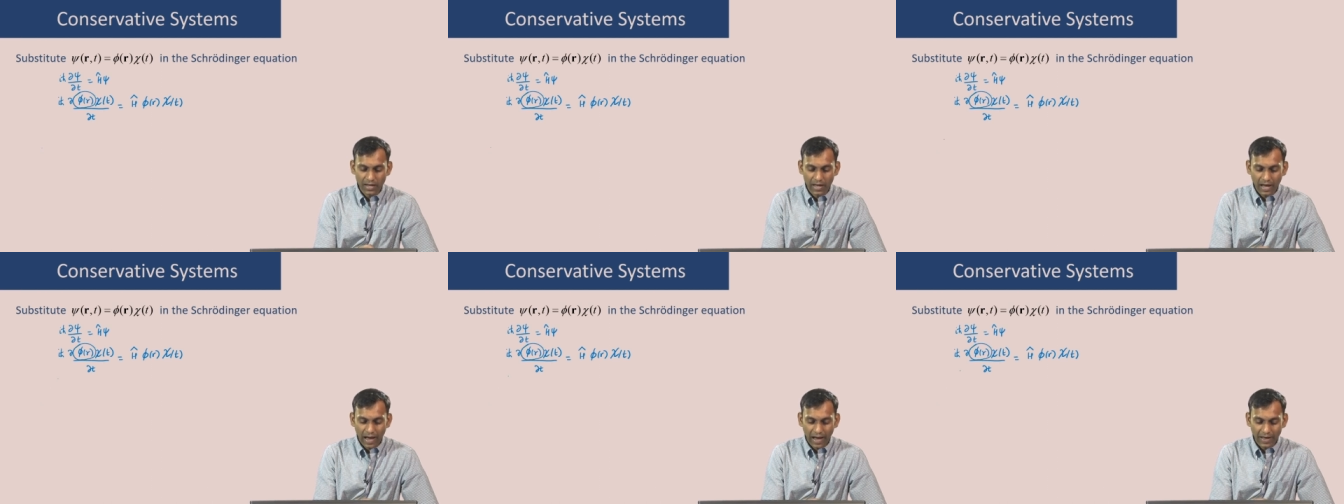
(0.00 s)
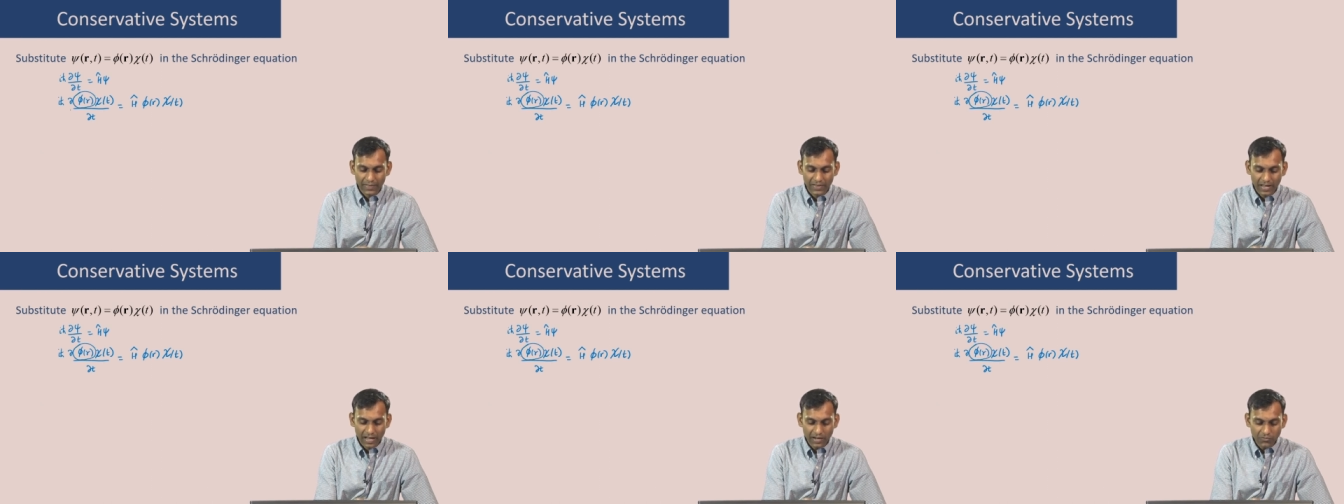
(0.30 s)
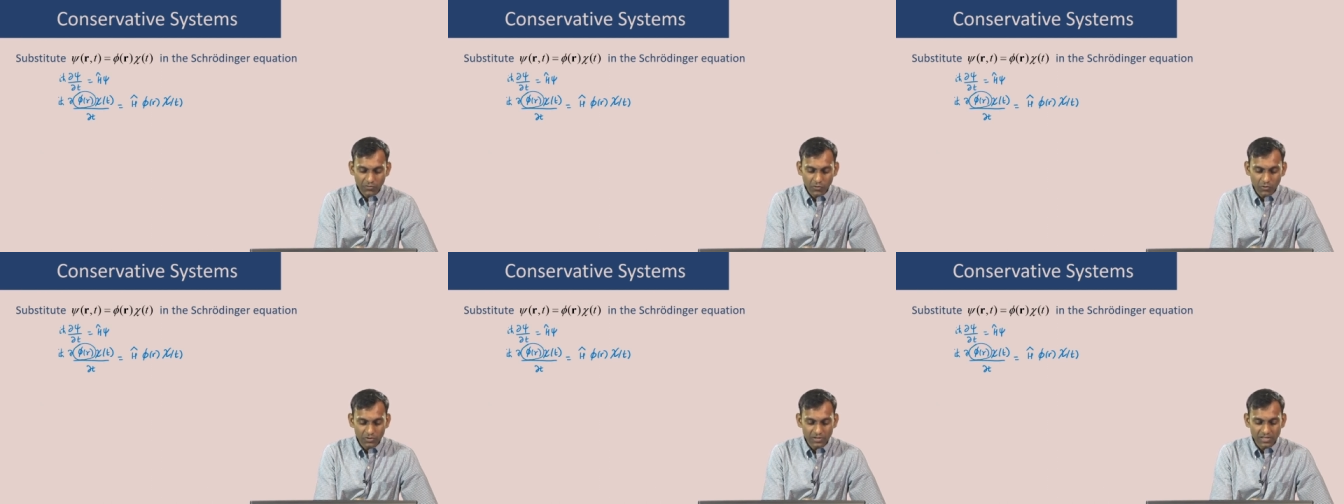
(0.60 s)
and
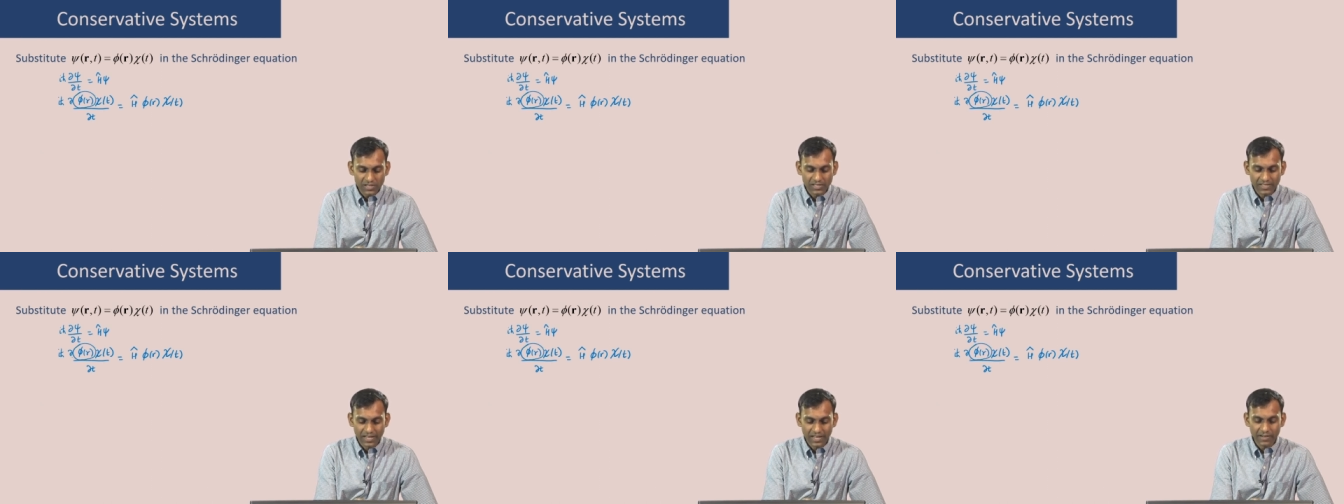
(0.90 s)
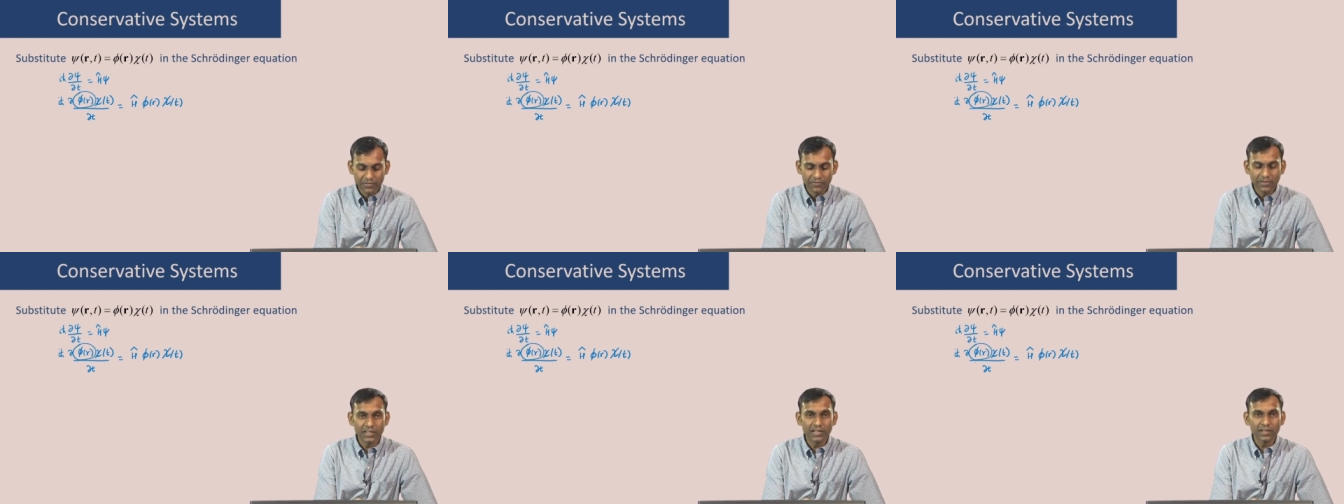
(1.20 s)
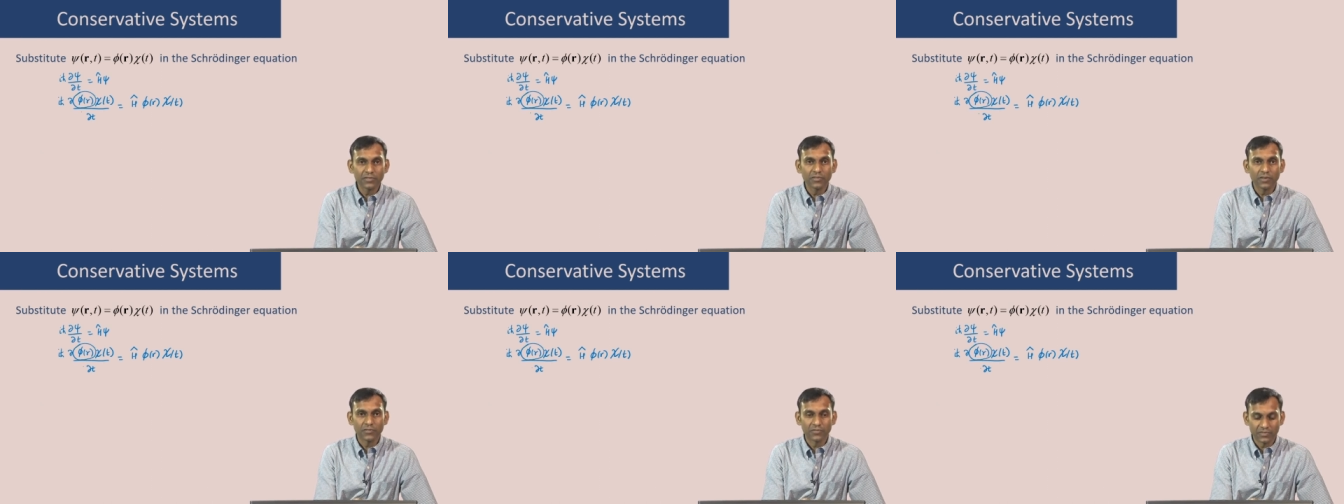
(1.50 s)
therefore, this derivative
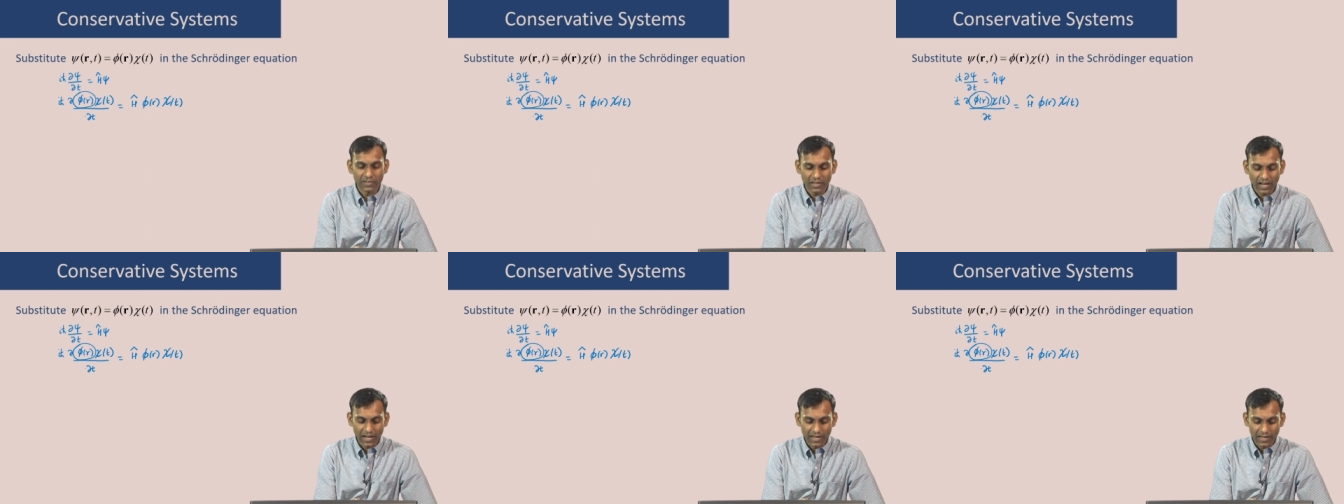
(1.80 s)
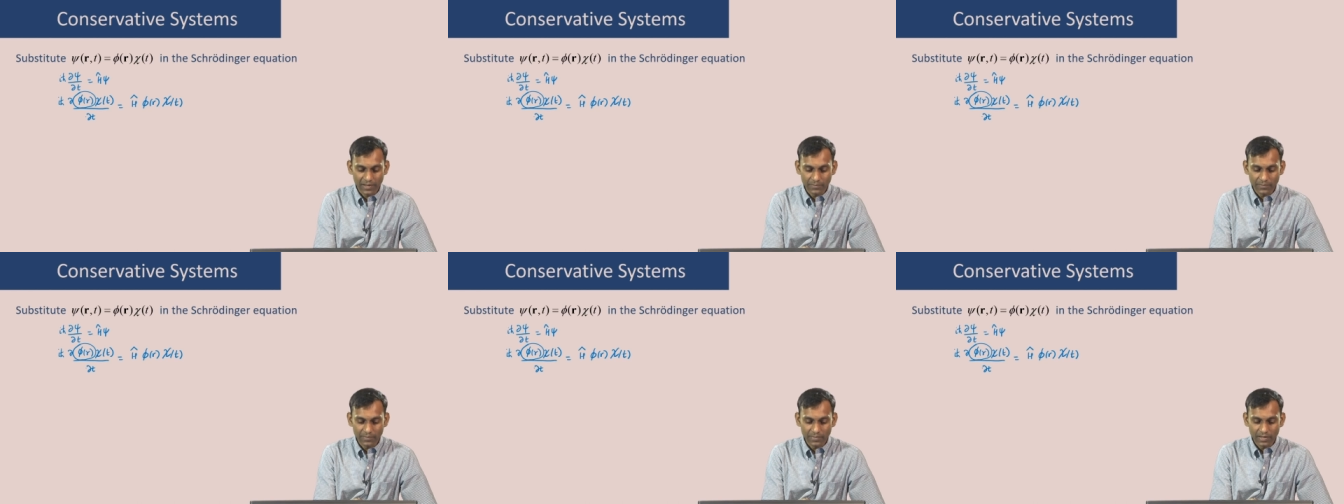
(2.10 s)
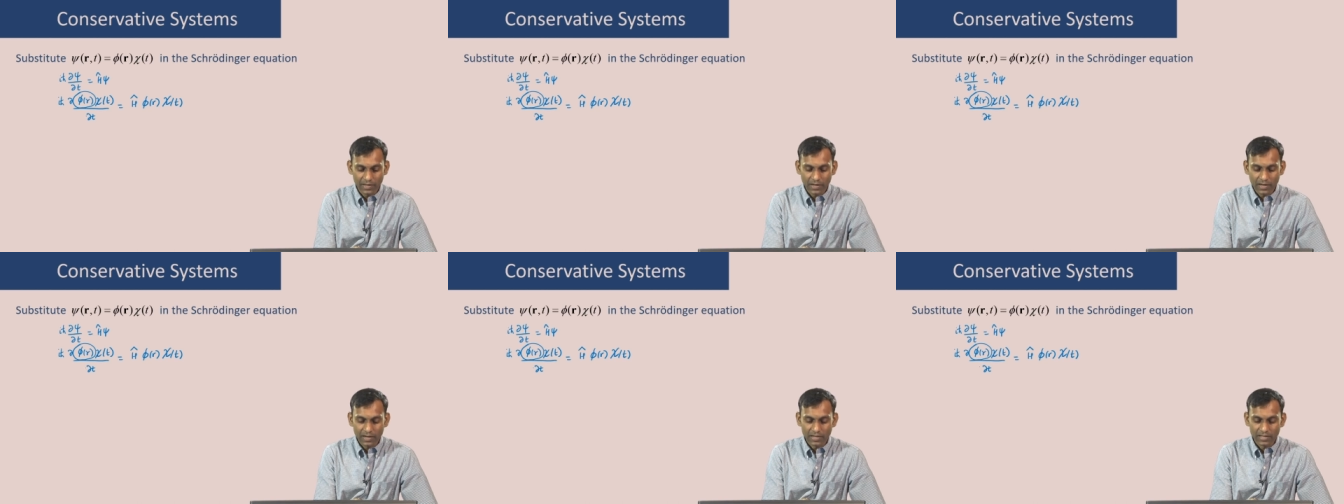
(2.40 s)
of time
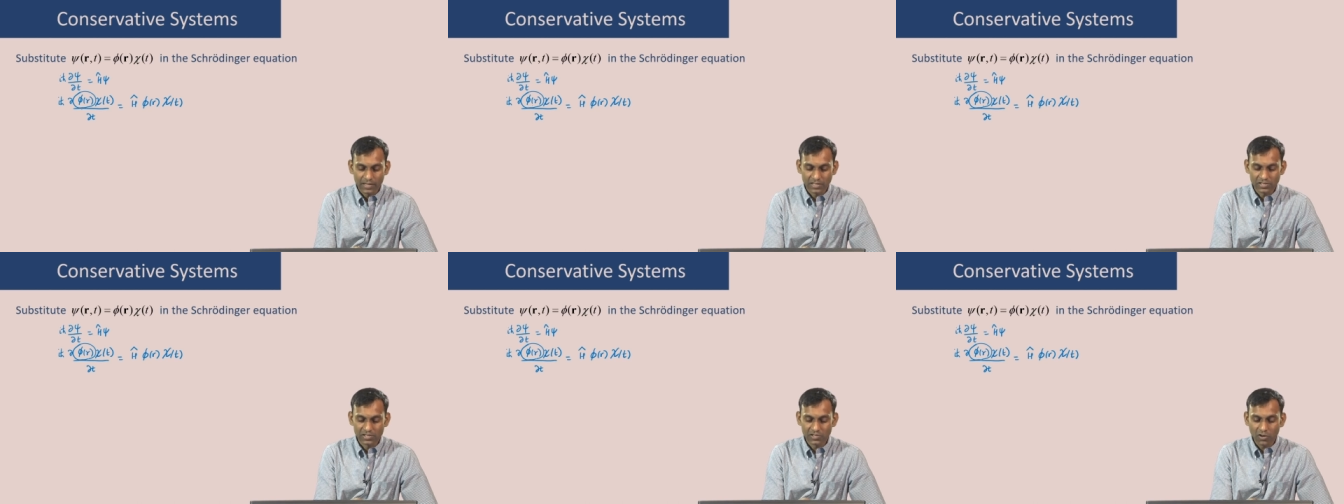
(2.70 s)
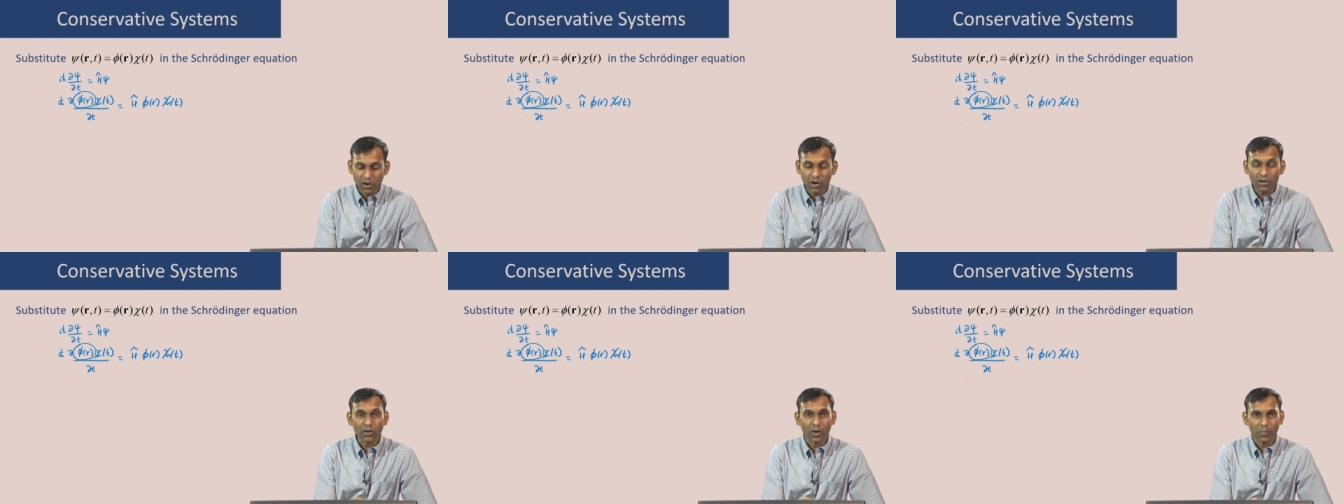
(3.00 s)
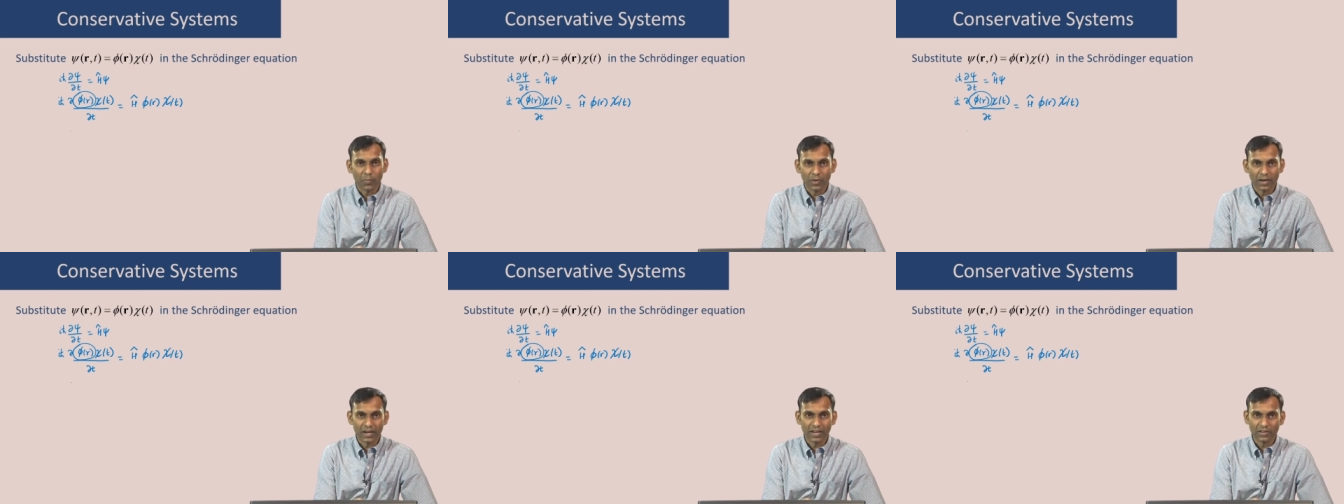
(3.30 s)
does not
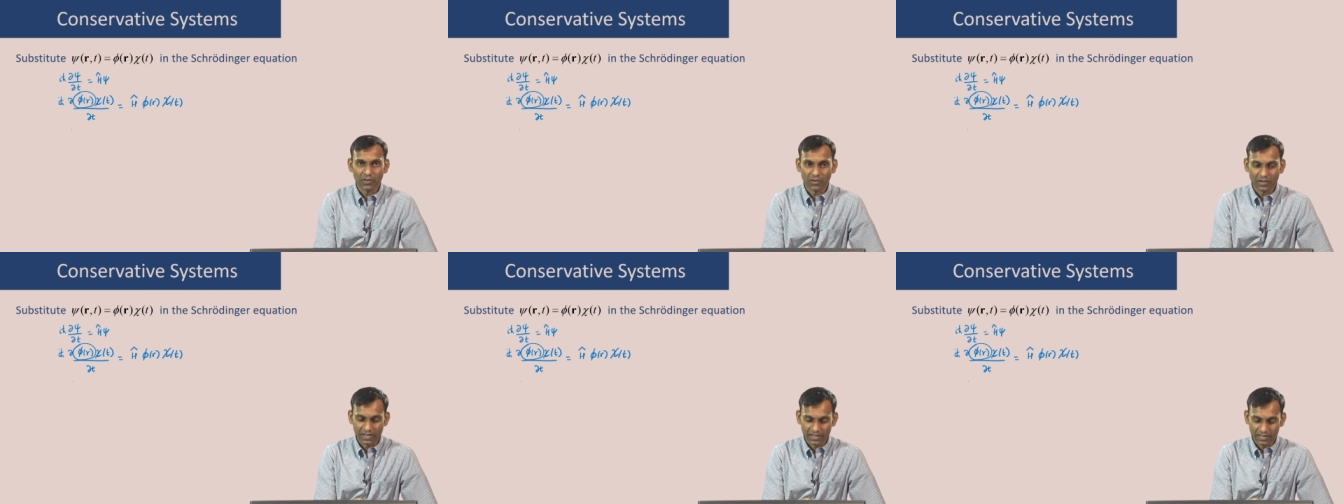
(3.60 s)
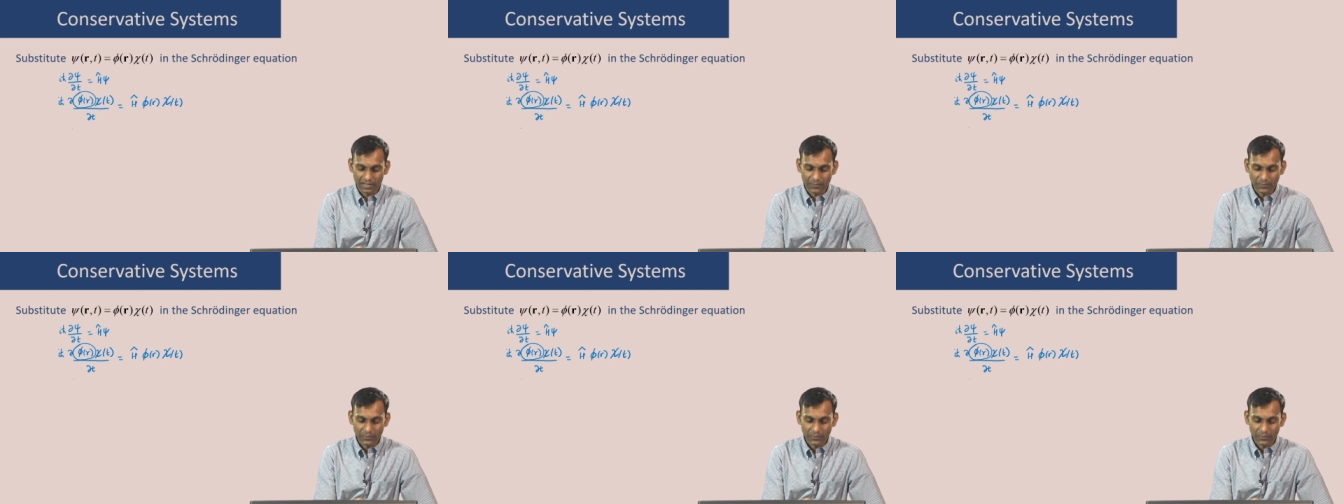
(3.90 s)
operate on it.